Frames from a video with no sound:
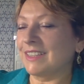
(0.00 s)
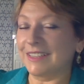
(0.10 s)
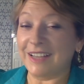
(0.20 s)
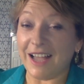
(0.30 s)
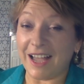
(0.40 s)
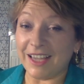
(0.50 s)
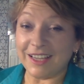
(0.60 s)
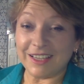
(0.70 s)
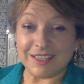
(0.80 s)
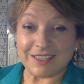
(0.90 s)
Gaia
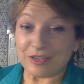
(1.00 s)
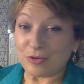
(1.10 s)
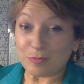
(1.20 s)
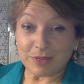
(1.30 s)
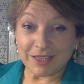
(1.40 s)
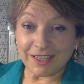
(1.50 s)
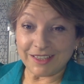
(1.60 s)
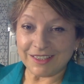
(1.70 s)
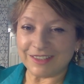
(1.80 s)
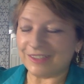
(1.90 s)
is our
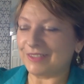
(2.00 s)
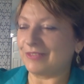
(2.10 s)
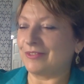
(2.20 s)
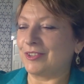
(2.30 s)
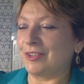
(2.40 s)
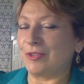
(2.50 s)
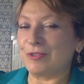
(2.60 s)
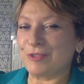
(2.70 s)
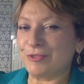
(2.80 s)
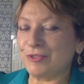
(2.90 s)
planet, for
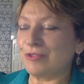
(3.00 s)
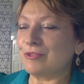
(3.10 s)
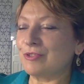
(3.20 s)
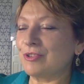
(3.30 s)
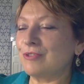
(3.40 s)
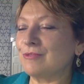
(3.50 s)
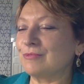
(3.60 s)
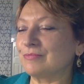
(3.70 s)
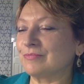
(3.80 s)
those who don't know.